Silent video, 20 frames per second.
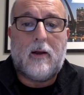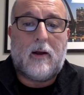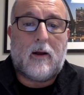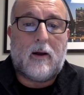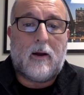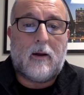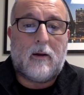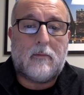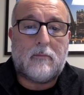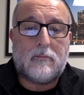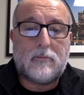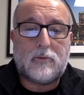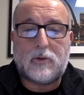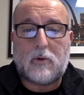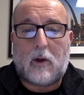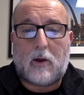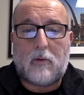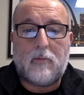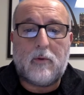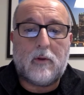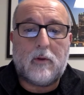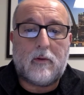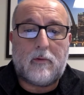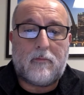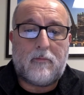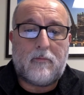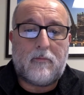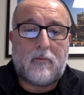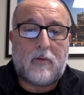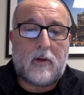Um, so I really
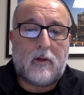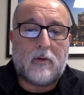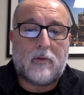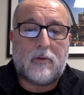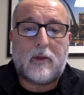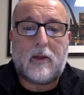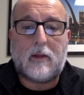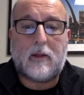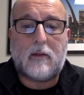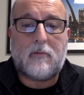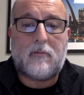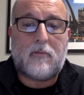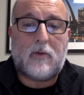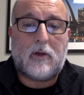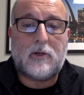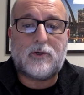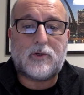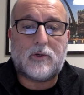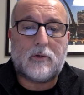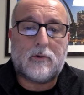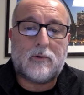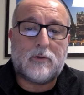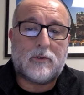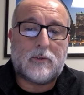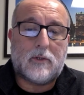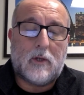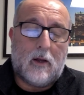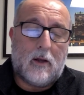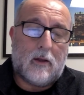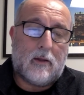feel that the features